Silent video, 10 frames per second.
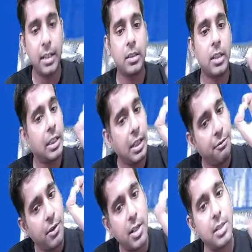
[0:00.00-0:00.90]

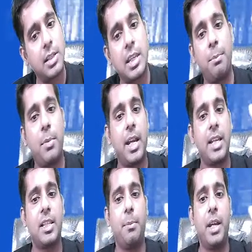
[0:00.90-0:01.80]
31st December
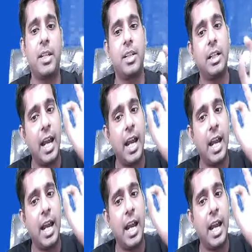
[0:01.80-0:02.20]
as the base date